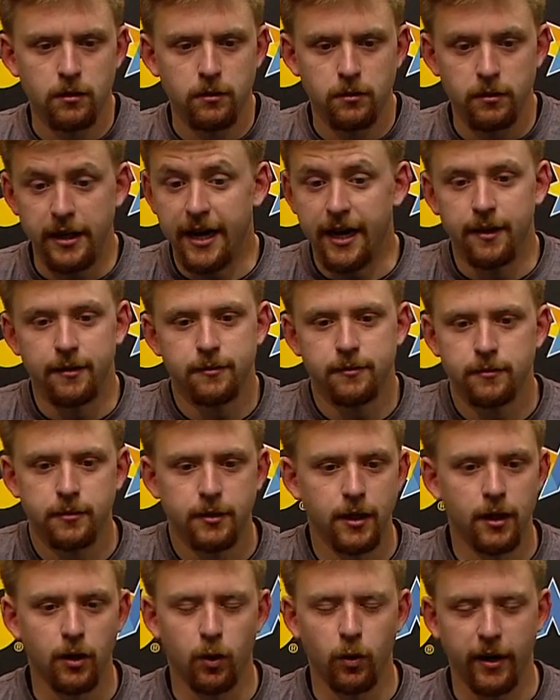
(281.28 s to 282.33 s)
Yeah. You
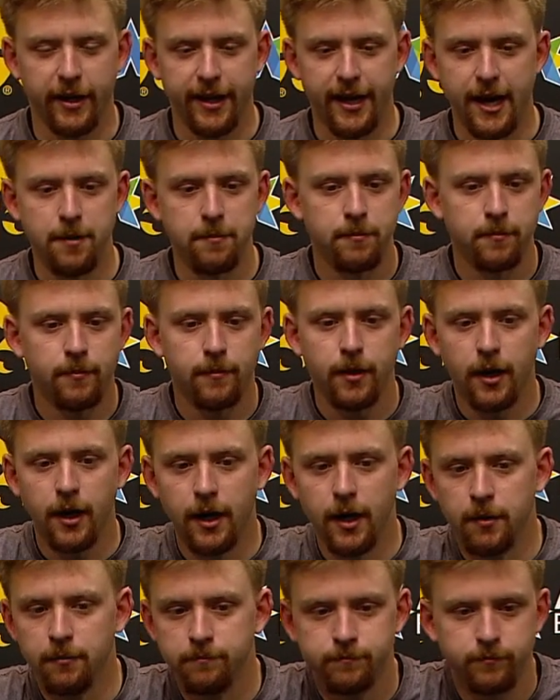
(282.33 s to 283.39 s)
know, quick game.
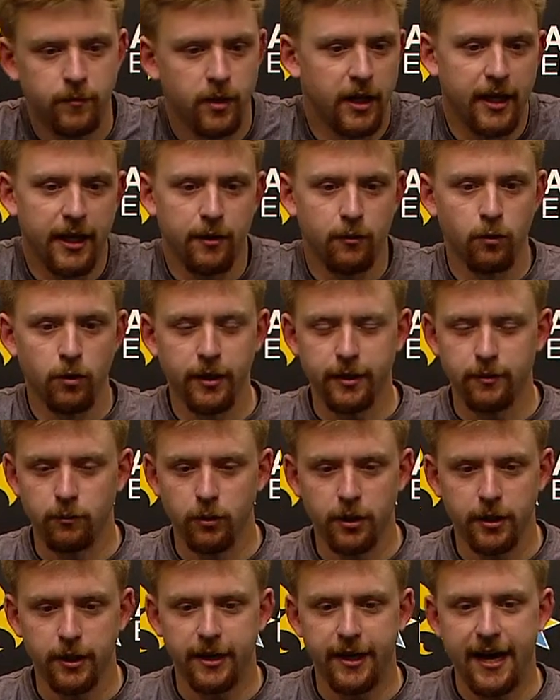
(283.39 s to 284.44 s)
He had a really, really
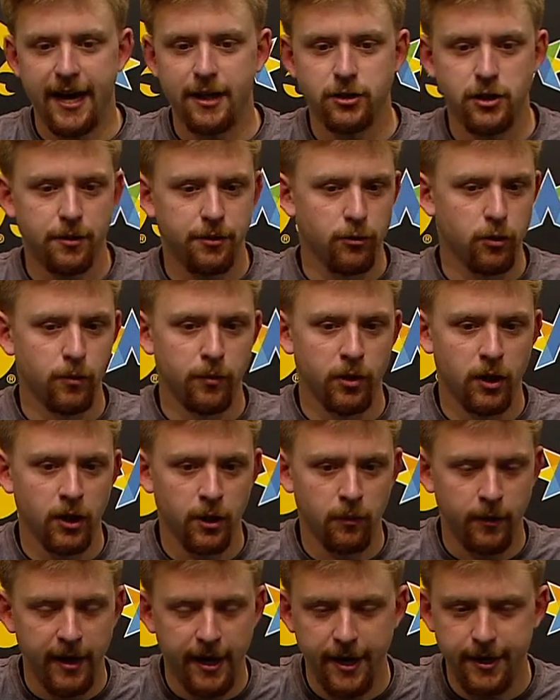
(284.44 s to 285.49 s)
good catch. I threw the ball a little
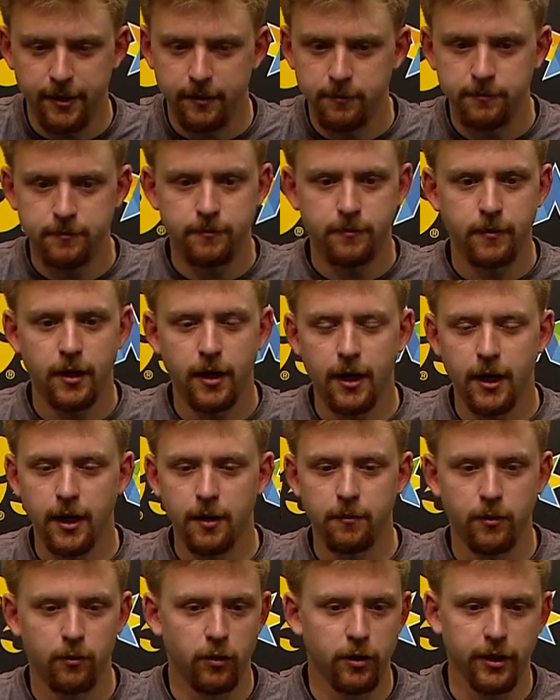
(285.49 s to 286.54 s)
behind him, but
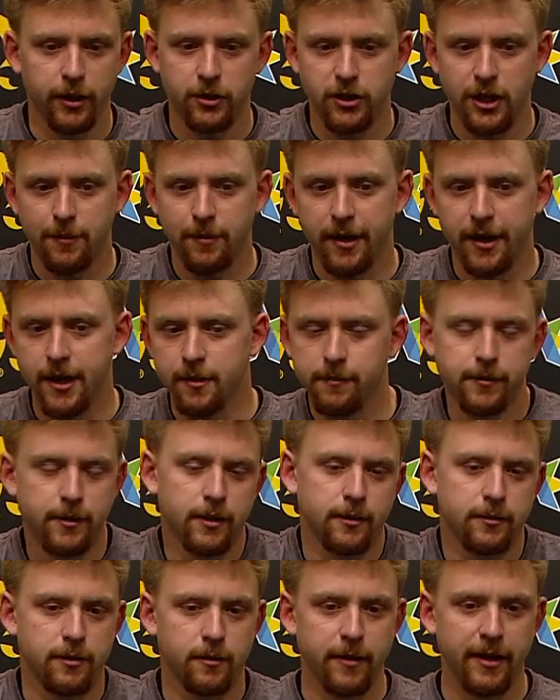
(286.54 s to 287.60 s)
a really good job by him
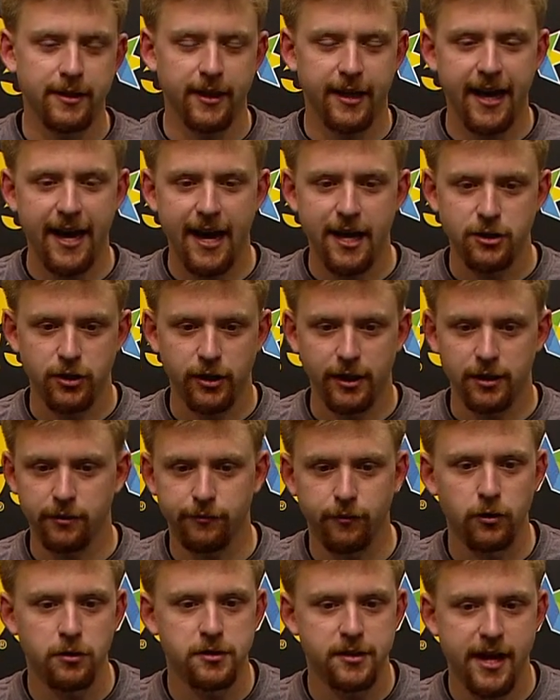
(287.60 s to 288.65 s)
to make the catch and get the
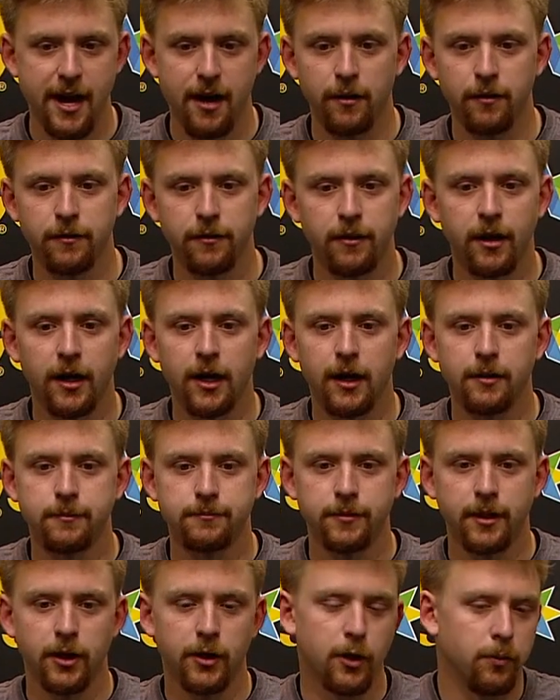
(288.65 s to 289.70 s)
first down.
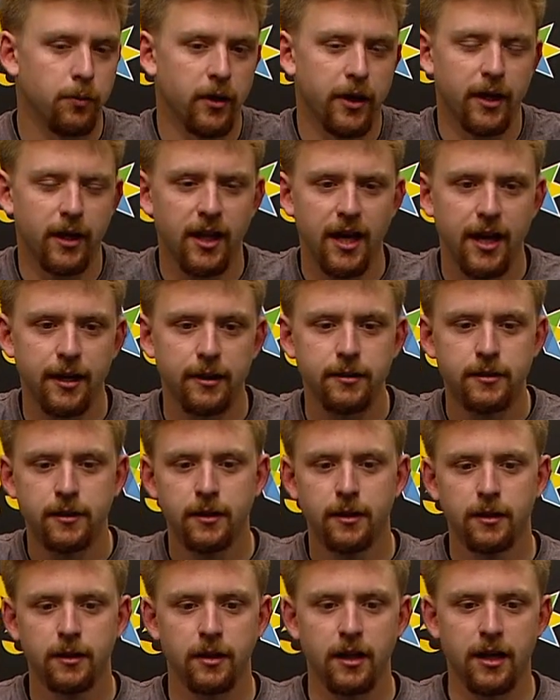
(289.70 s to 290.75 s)
You know, they're playing a lot
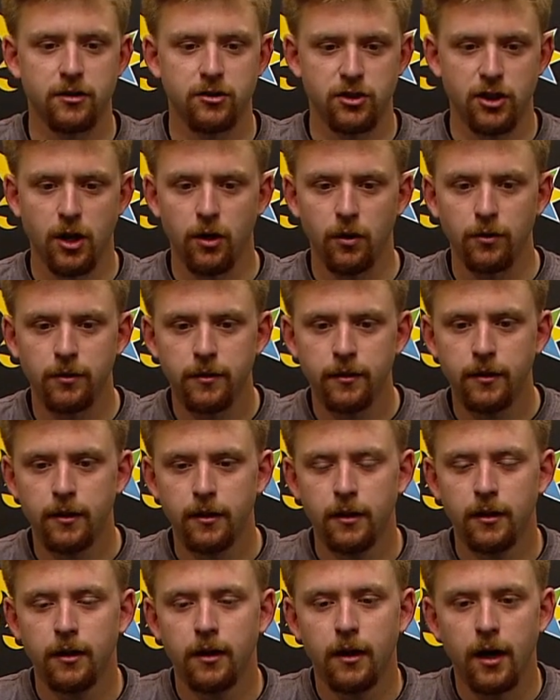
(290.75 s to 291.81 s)
of zone,
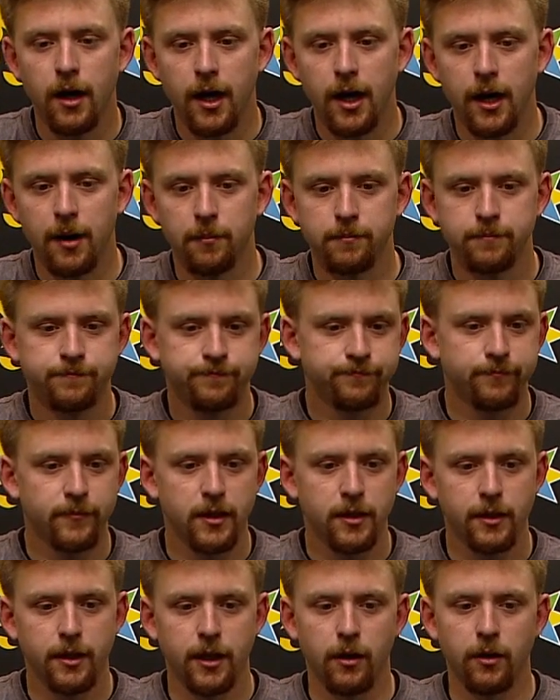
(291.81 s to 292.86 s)

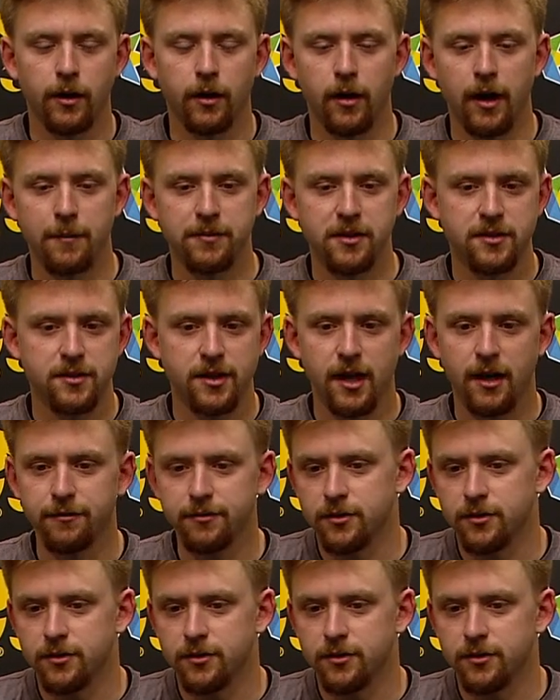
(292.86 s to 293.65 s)
you know, in our empty stuff.